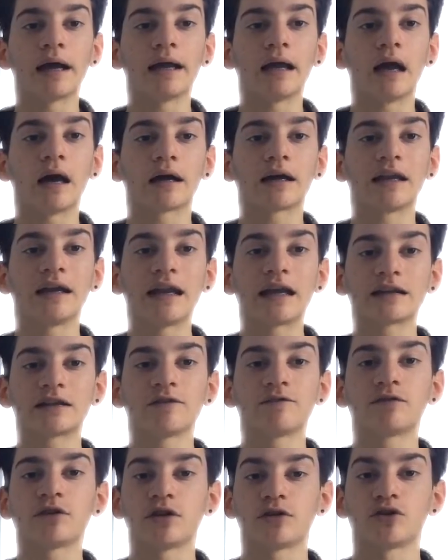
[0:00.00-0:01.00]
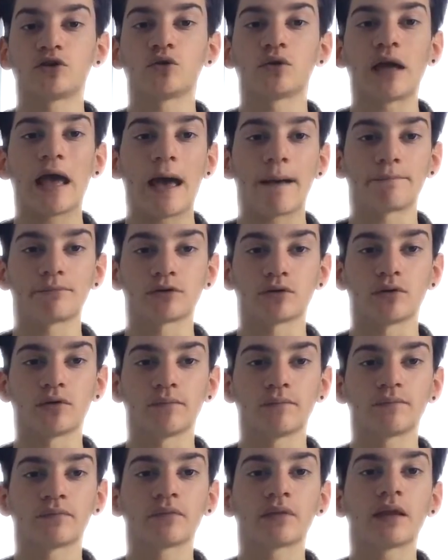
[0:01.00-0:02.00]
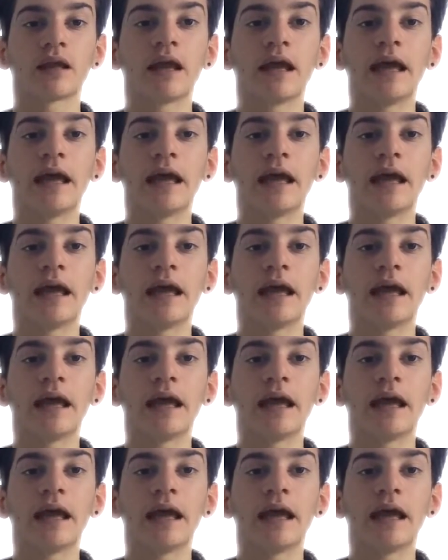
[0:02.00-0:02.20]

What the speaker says: by a connective tissue capsule.